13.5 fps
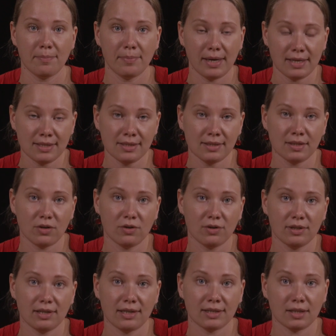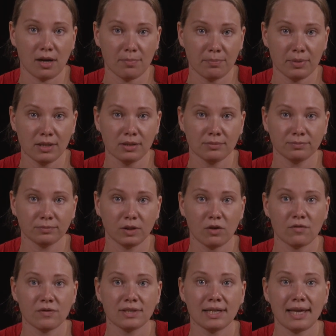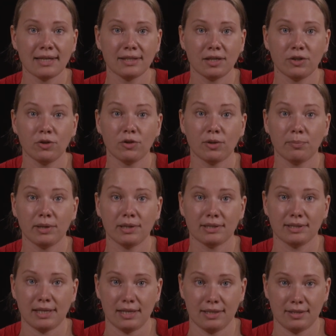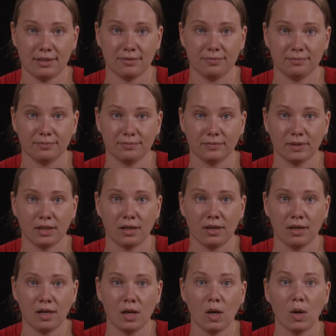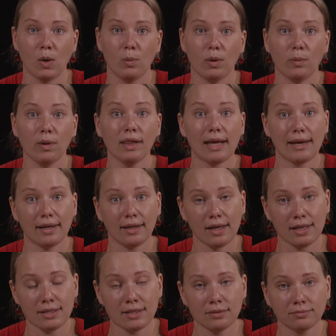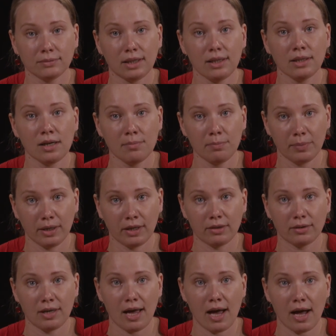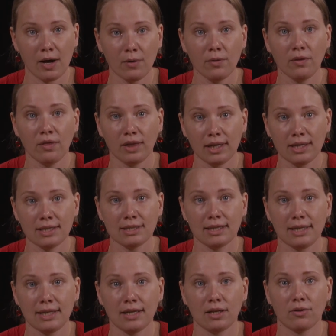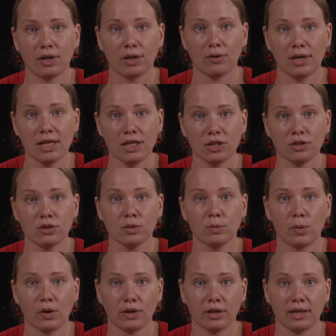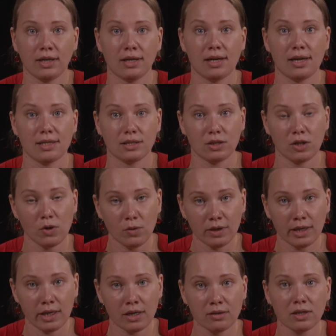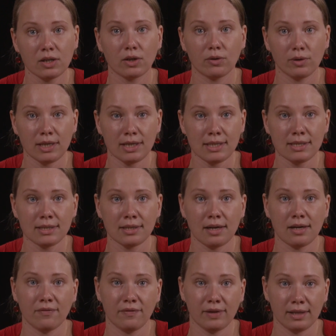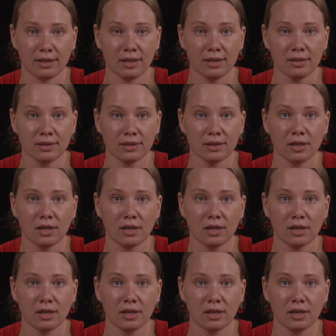based on the examples of selected European states. We will analyze and compare how these legal regulations work in Estonia, Greece and Finland,